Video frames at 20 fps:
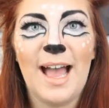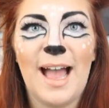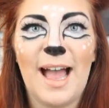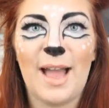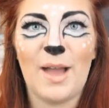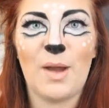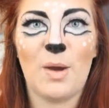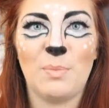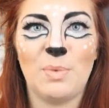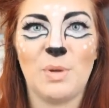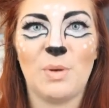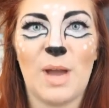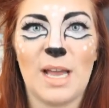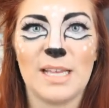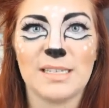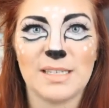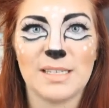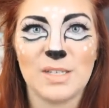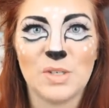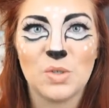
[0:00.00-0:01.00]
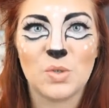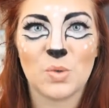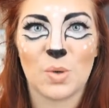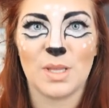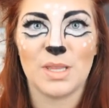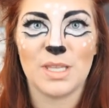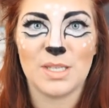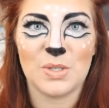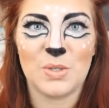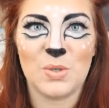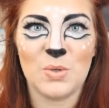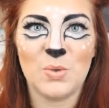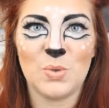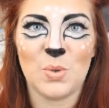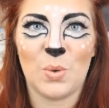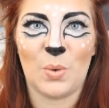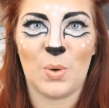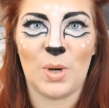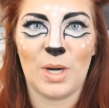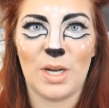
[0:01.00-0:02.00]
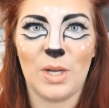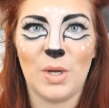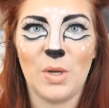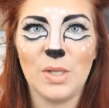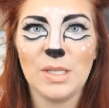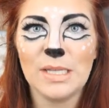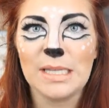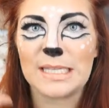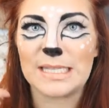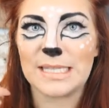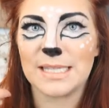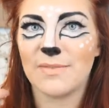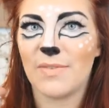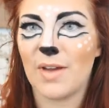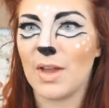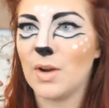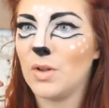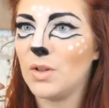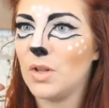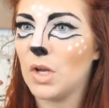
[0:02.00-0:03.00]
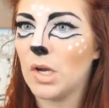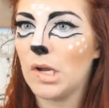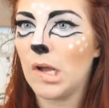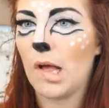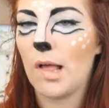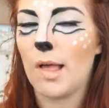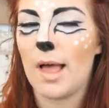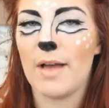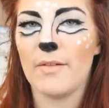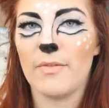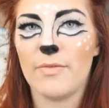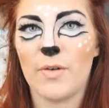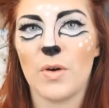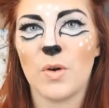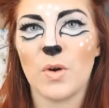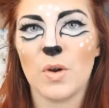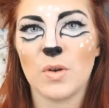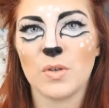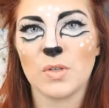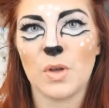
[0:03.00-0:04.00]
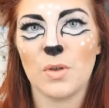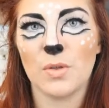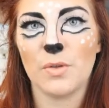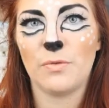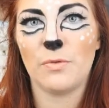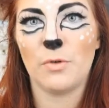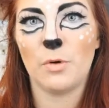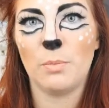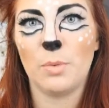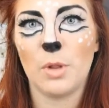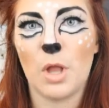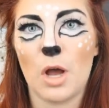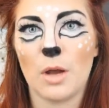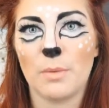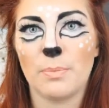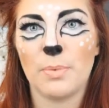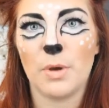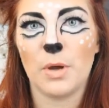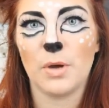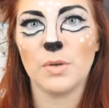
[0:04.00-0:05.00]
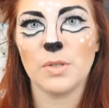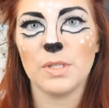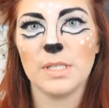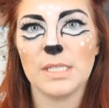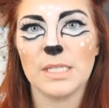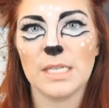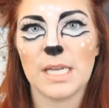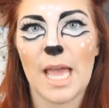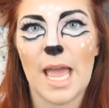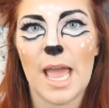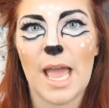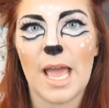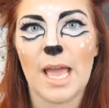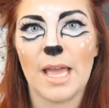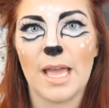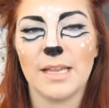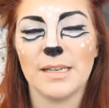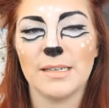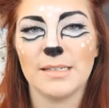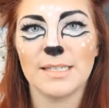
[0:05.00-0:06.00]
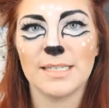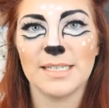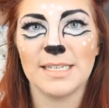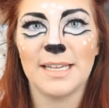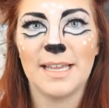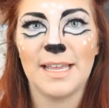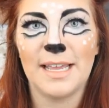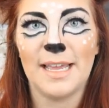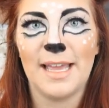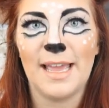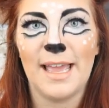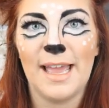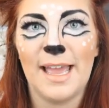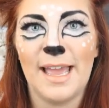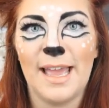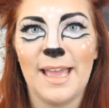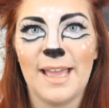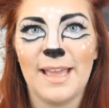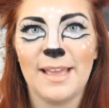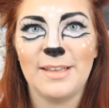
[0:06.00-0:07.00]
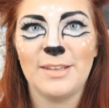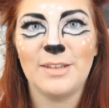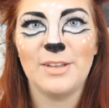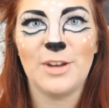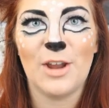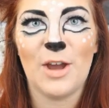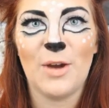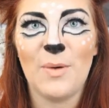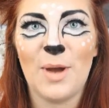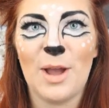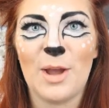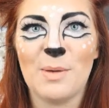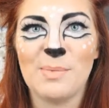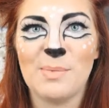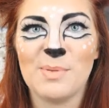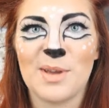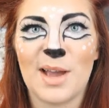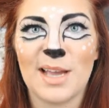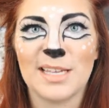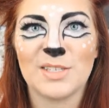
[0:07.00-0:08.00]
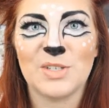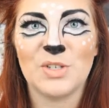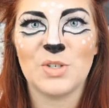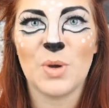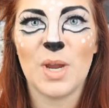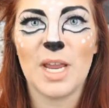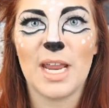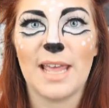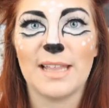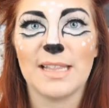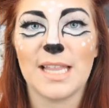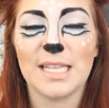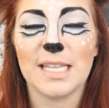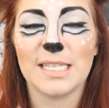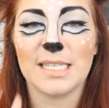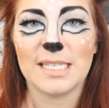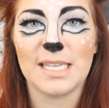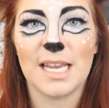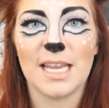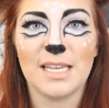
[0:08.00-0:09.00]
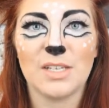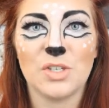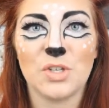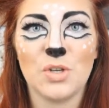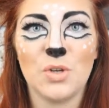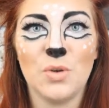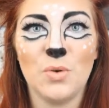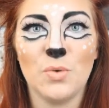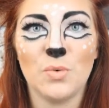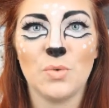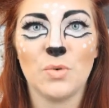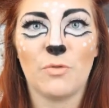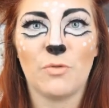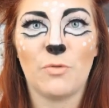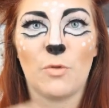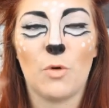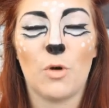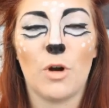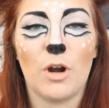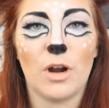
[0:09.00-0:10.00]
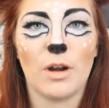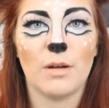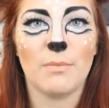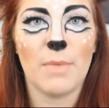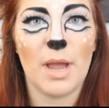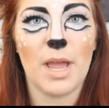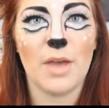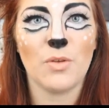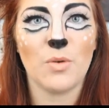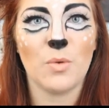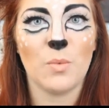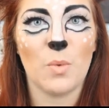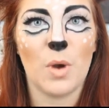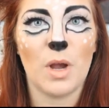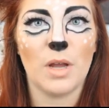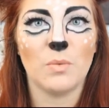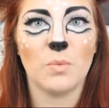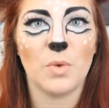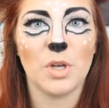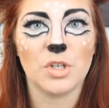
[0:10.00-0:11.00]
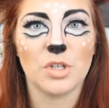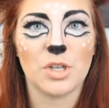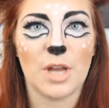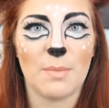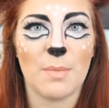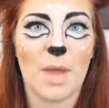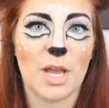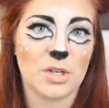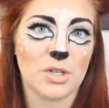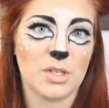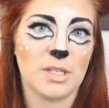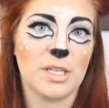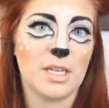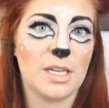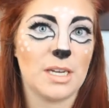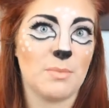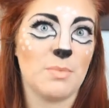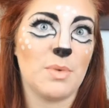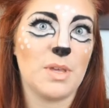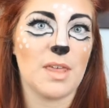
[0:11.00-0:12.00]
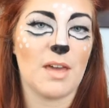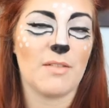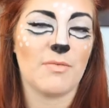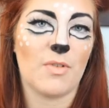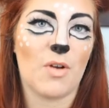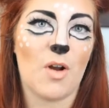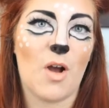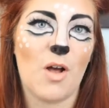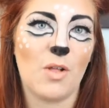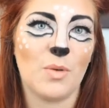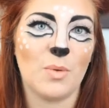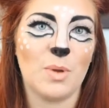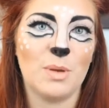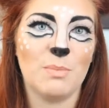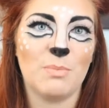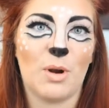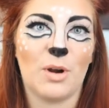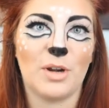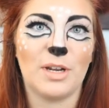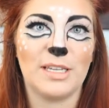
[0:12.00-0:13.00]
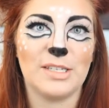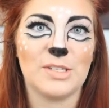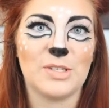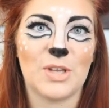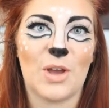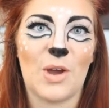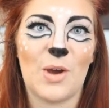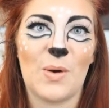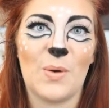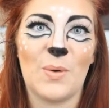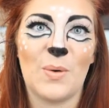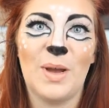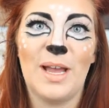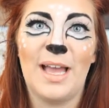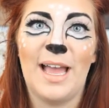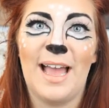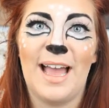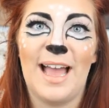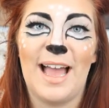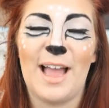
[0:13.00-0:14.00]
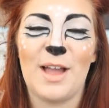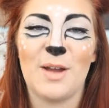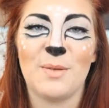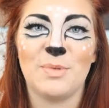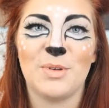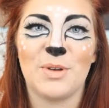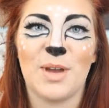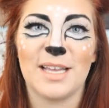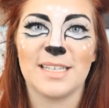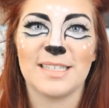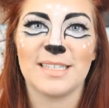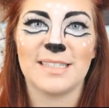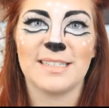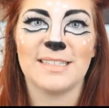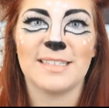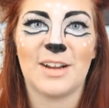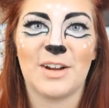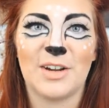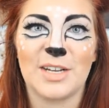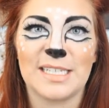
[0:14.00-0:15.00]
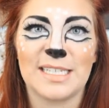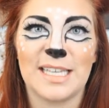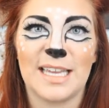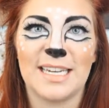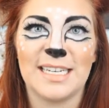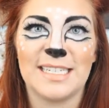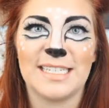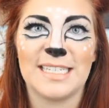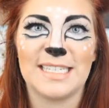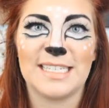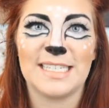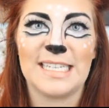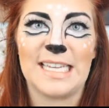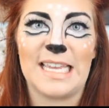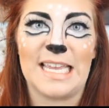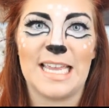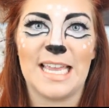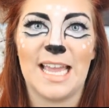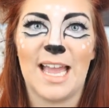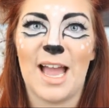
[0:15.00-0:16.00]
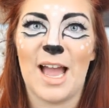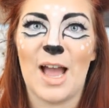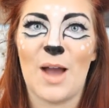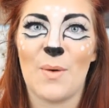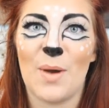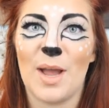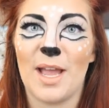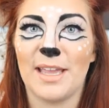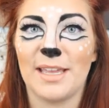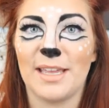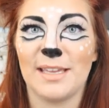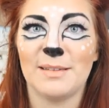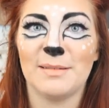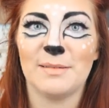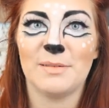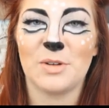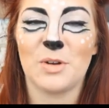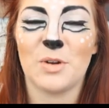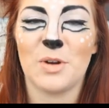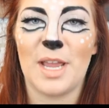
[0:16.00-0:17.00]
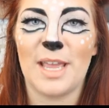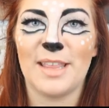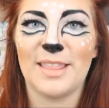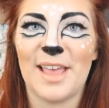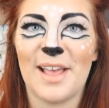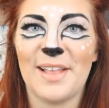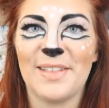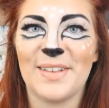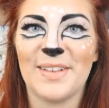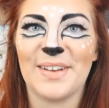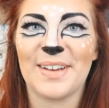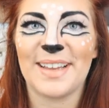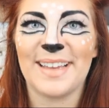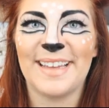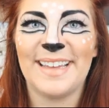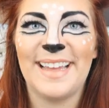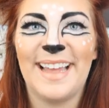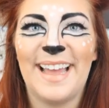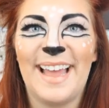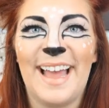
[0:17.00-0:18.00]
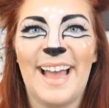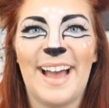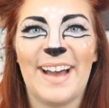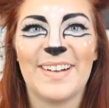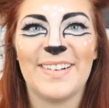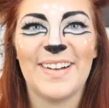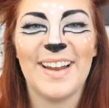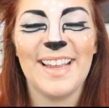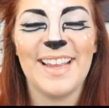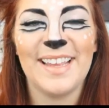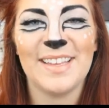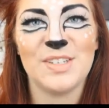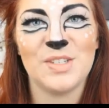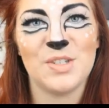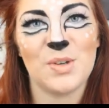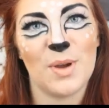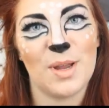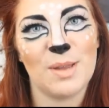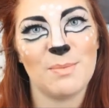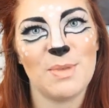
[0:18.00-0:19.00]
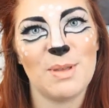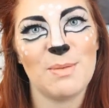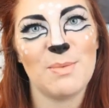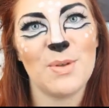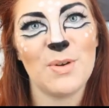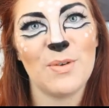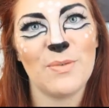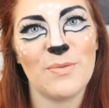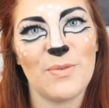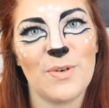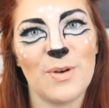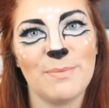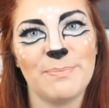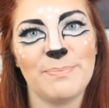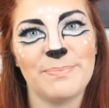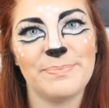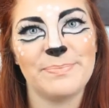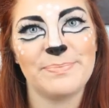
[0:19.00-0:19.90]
I hope you guys enjoyed this tutorial. This is the final look. I'll have photos on the full blog post, and you know, I hope you guys enjoy it. And then stay tuned for my other one, which I'm actually going to be that for a Halloween party. So I hope you guys are excited to see how I create that look. All right, enjoy and be beautiful.